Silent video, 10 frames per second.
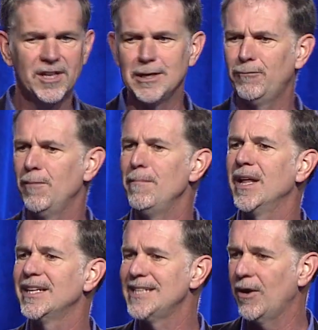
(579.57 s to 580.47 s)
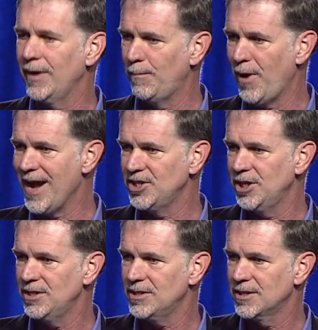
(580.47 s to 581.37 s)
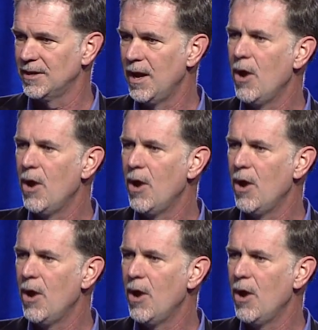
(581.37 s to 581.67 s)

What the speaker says: different military branches,